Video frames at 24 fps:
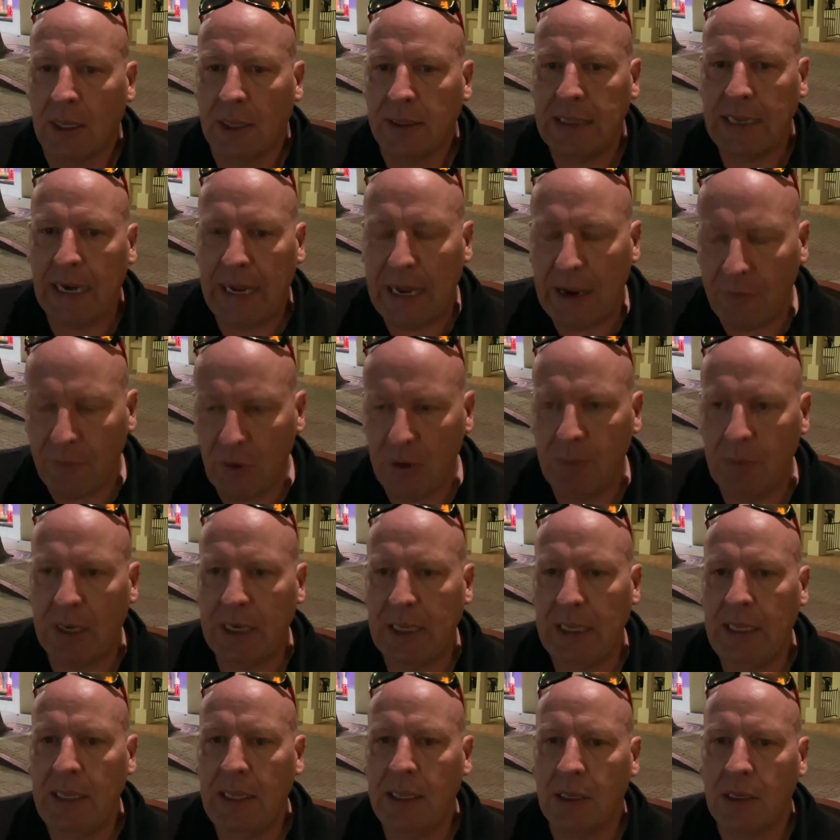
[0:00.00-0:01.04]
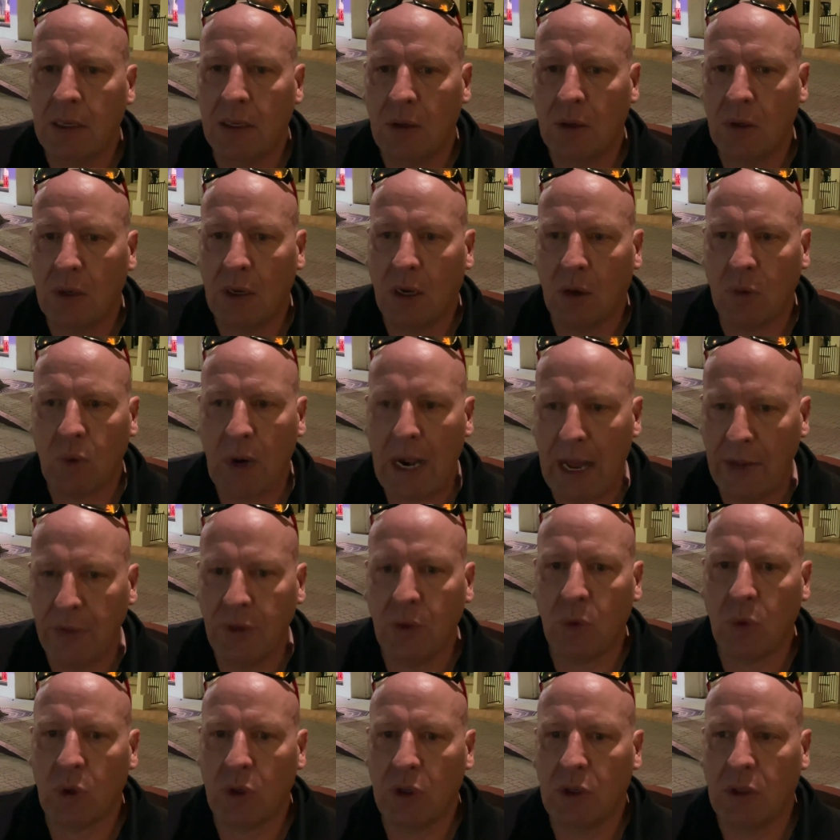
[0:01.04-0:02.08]
that everybody around
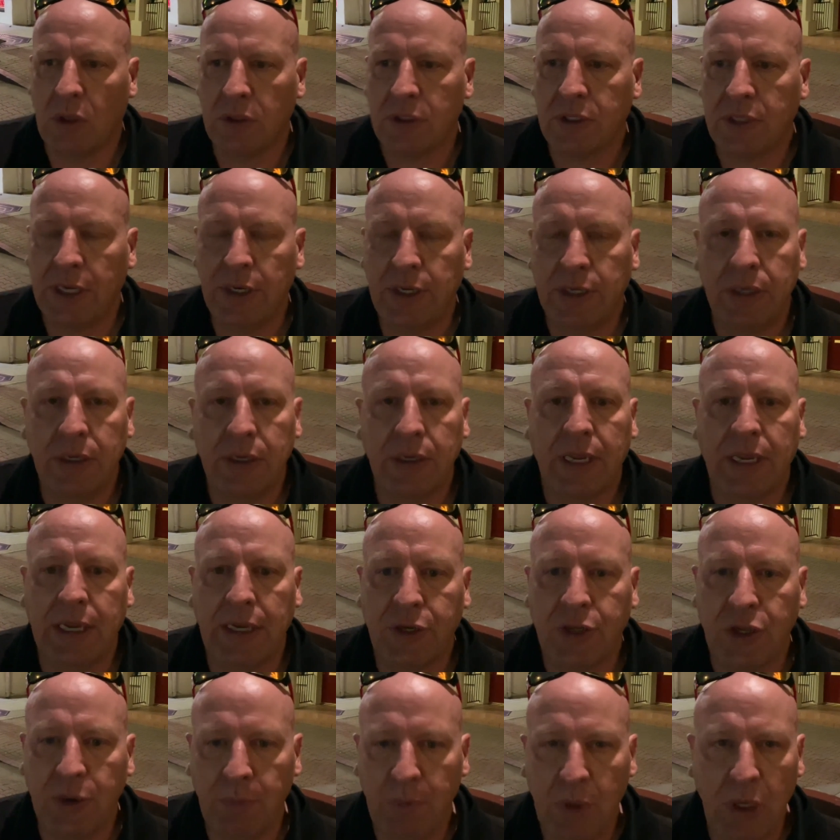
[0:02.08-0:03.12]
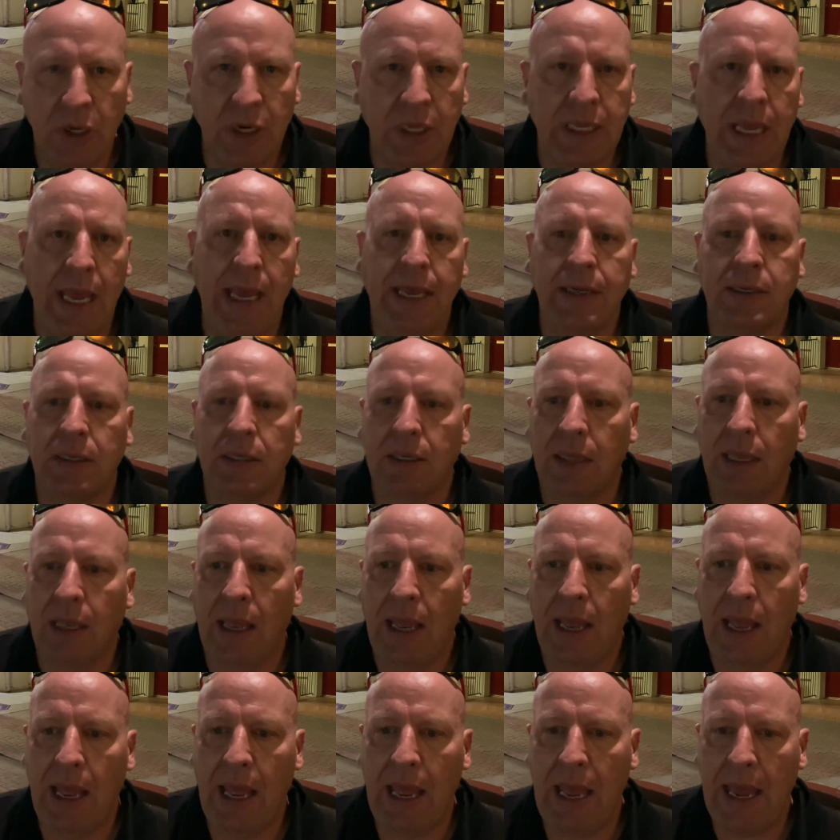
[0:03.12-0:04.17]
the world can, can communicate
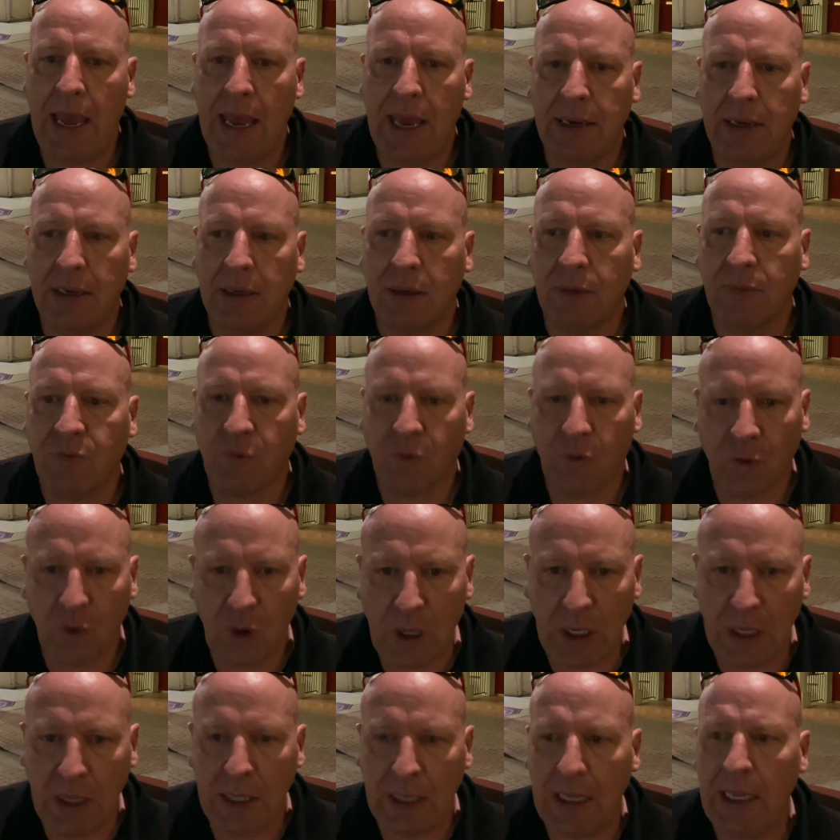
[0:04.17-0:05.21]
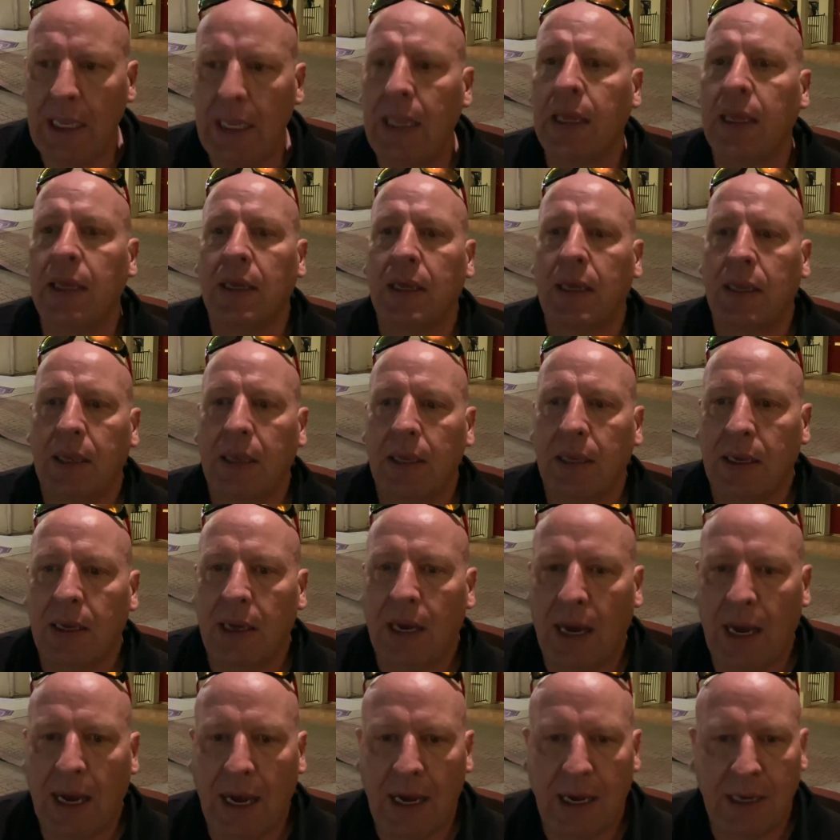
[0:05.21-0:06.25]
and freely
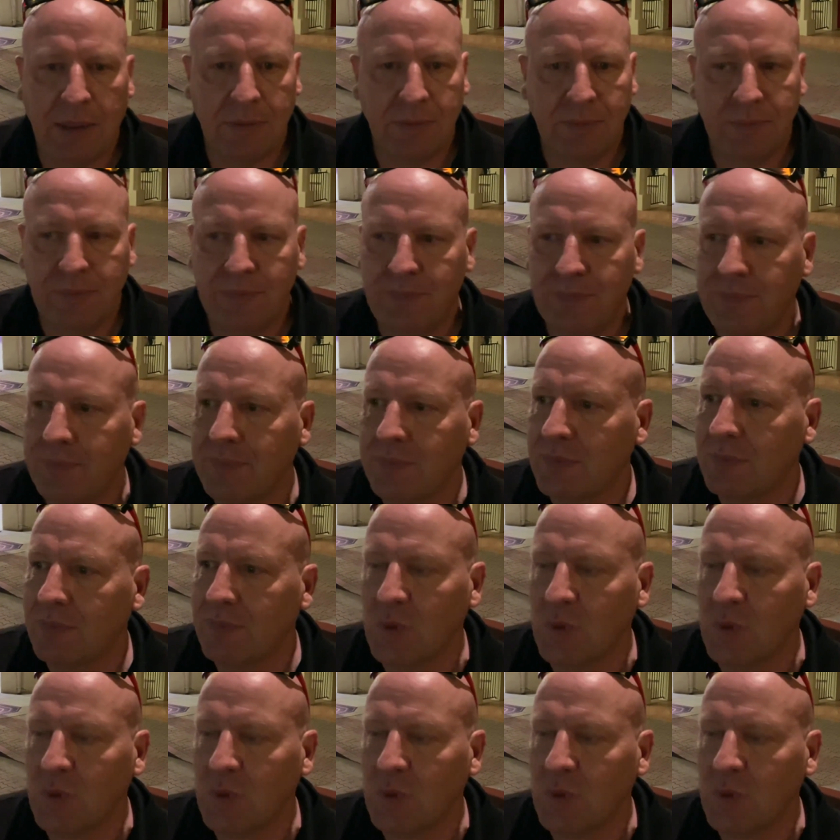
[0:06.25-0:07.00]
um,